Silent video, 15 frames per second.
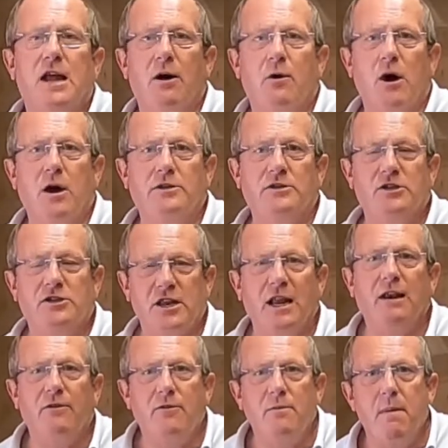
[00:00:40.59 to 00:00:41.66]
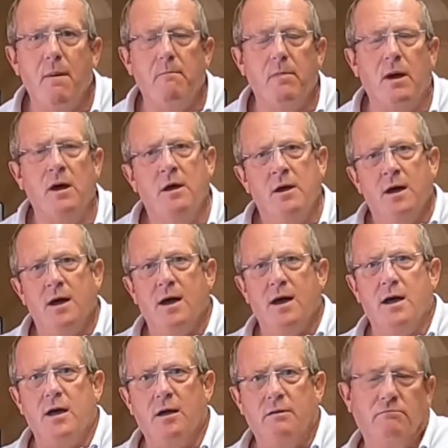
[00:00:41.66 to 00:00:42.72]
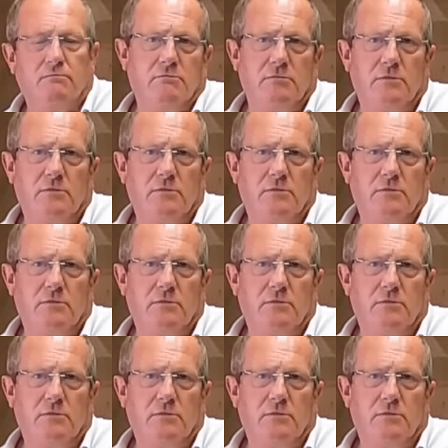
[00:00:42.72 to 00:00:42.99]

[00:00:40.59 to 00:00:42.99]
Now, I distinctly remember a